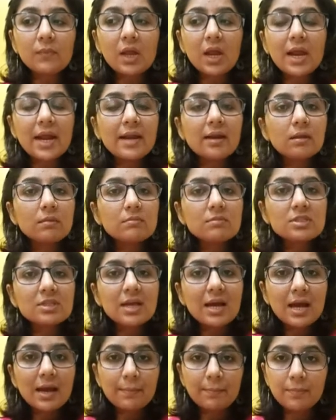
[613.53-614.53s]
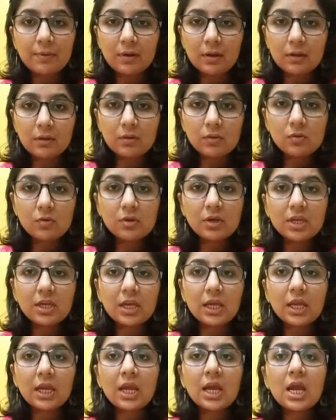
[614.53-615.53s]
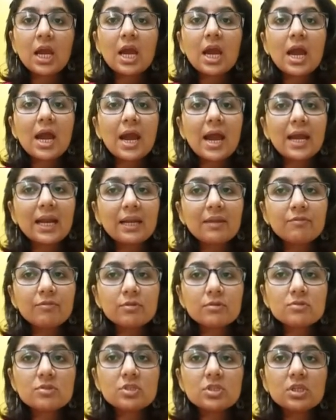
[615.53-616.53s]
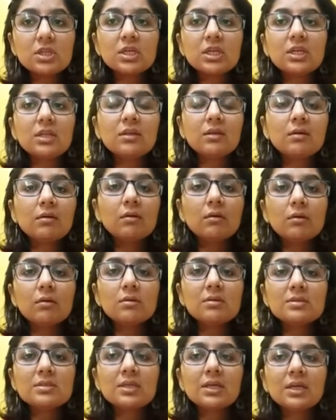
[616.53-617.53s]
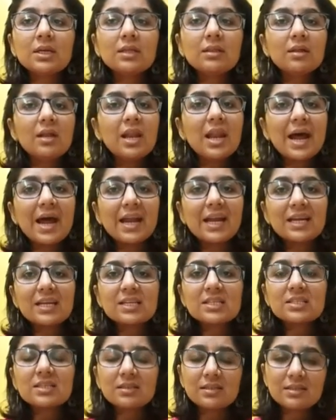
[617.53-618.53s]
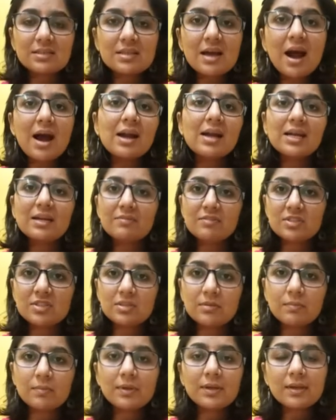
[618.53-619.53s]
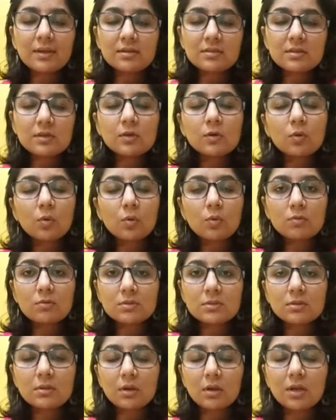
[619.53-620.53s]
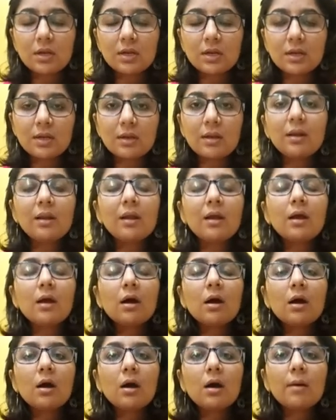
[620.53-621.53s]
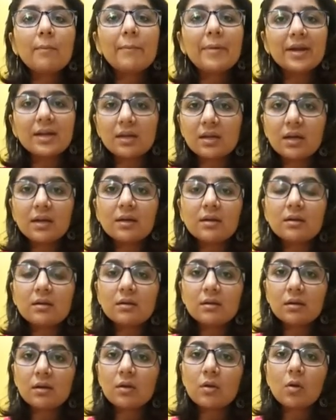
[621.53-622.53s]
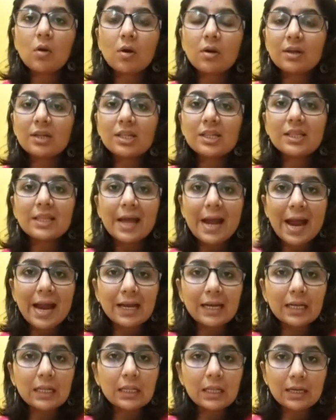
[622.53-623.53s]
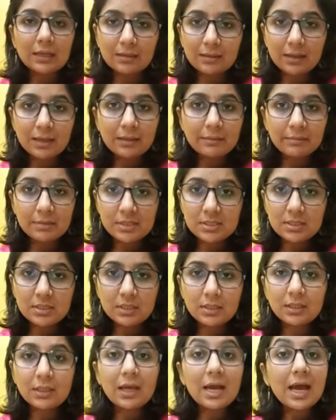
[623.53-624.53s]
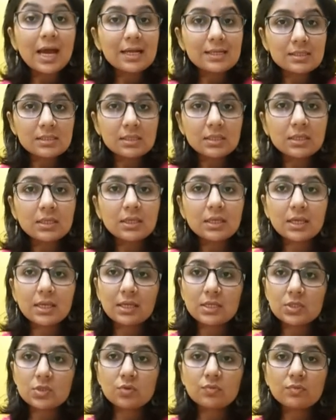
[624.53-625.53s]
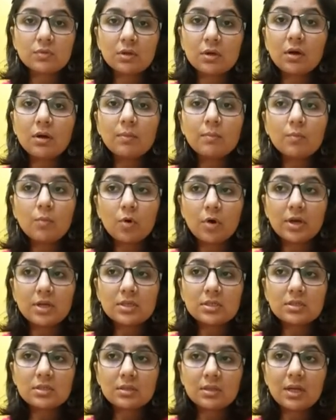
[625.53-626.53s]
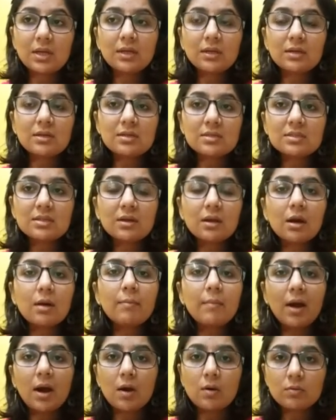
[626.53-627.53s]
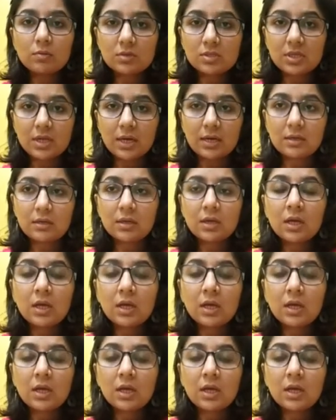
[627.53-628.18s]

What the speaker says: Adam's apple, okay. And if you see in the girls, the larynx, it is hardly visible. Yes, it grows a little, but not that can be seen as in case of the boys, that it doesn't come outside.